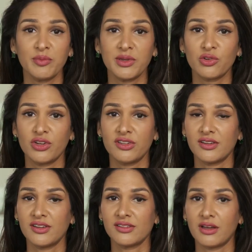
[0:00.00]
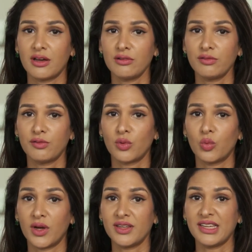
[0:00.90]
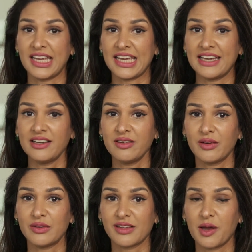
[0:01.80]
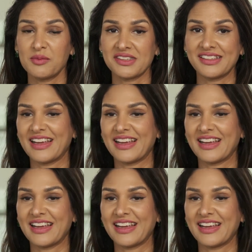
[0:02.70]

been treating Nizar for 1 year. It's come to his